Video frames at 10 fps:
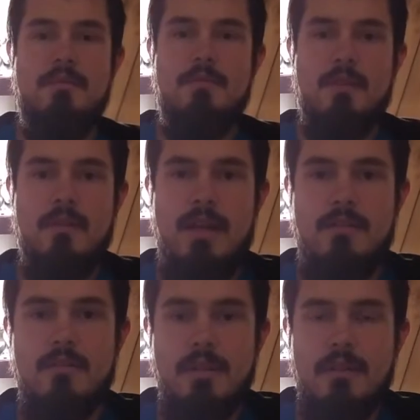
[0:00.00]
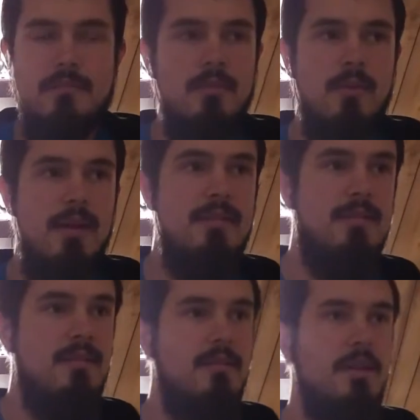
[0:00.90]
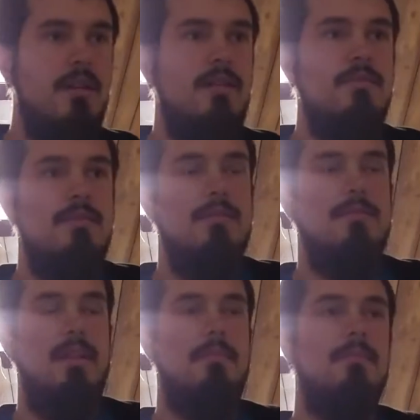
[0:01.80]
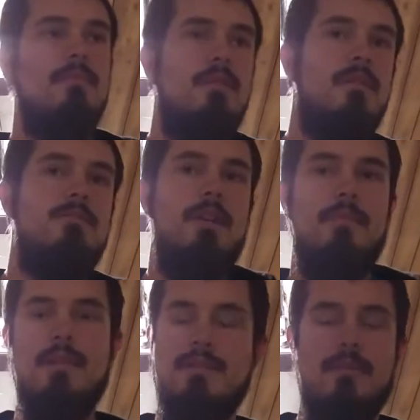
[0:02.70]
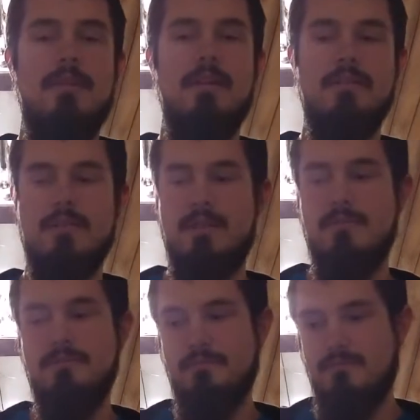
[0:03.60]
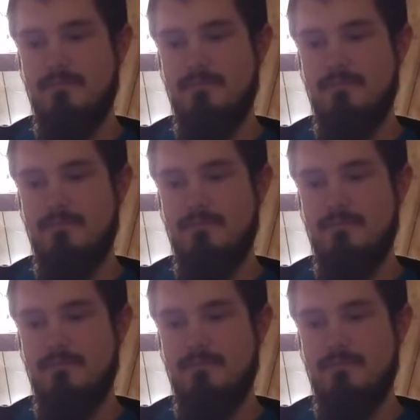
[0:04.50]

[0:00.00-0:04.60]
seems a bit crazy to me. Why is it the Americans and the Japanese automakers can,